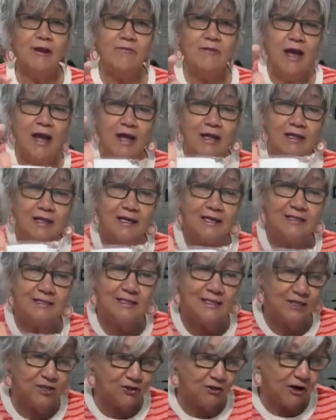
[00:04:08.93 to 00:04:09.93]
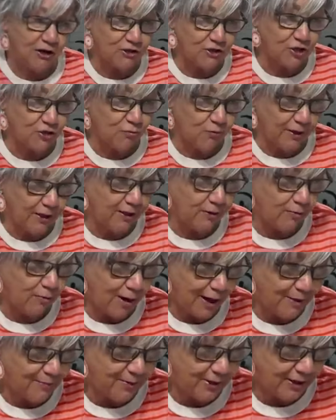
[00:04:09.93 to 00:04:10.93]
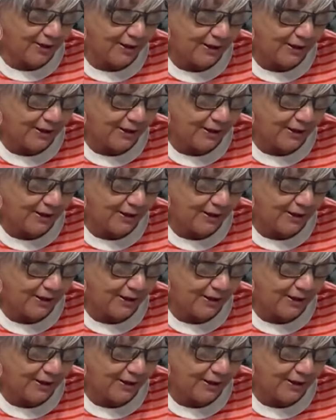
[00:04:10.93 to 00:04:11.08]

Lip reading: we've had these. These are our square white